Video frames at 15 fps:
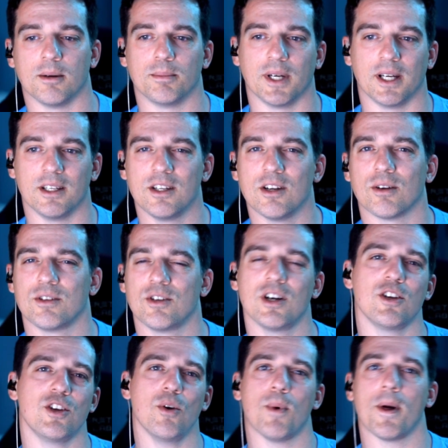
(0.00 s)
But you know, you
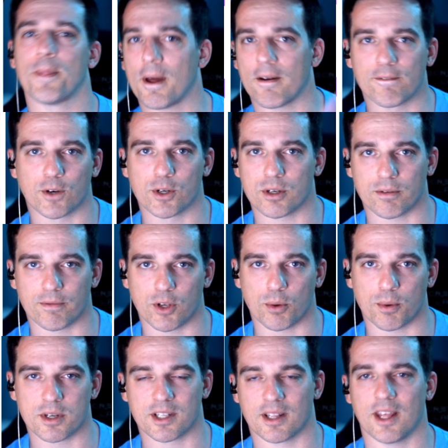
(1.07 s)
don't want that for your
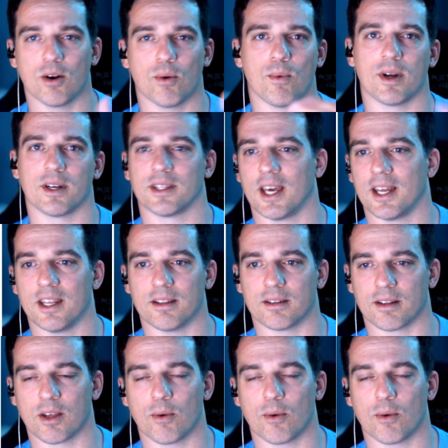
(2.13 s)
viewers, and they don't want that either.